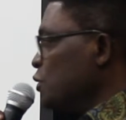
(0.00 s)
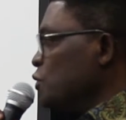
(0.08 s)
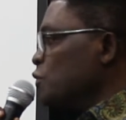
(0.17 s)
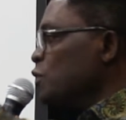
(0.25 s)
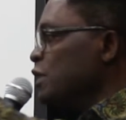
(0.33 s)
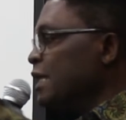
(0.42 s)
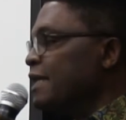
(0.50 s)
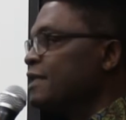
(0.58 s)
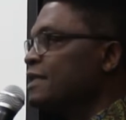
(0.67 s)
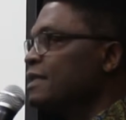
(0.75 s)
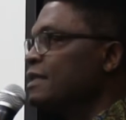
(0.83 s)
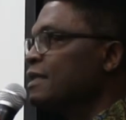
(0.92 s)
into
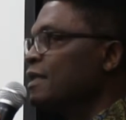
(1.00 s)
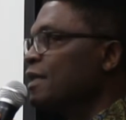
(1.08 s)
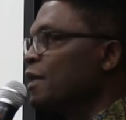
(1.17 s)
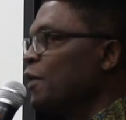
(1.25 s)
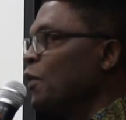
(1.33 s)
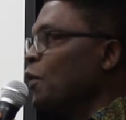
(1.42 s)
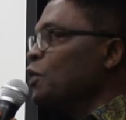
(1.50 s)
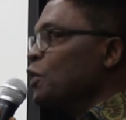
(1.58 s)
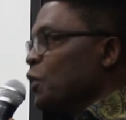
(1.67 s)
yes or